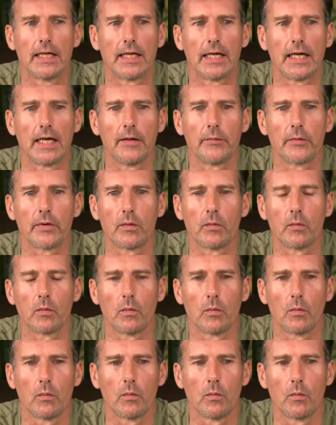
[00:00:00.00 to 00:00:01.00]
And
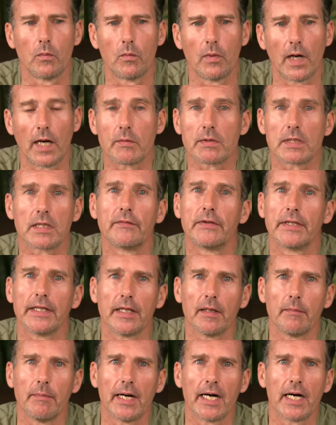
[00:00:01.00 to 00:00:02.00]
I was living
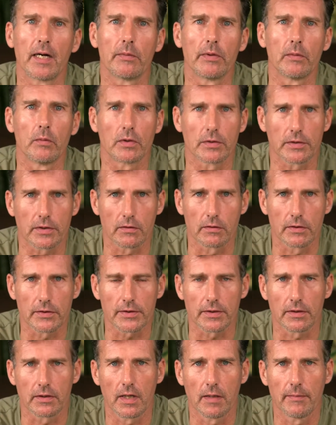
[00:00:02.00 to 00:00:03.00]
nearby. We walked across
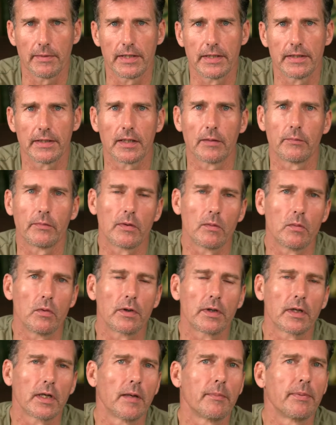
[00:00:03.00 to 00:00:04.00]
the common, then we were
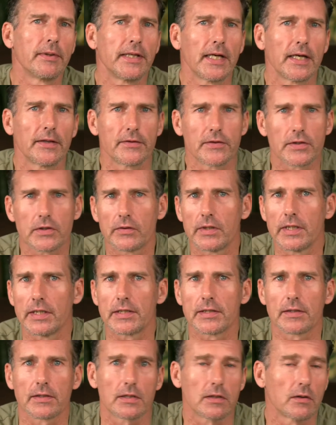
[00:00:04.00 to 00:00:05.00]
walking up and down the
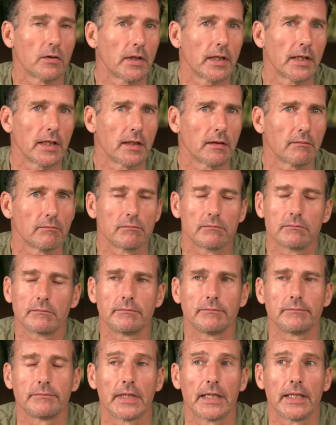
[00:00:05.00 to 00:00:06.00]
streets, just looking at
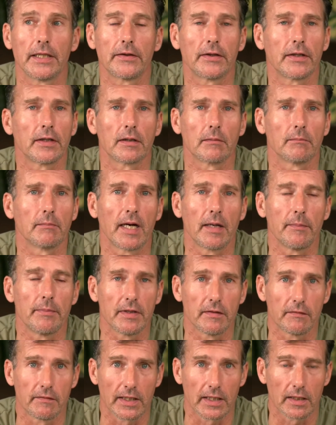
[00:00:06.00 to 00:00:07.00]
anything that might
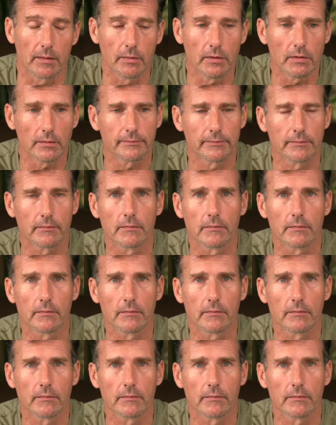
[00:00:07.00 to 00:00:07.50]
be available.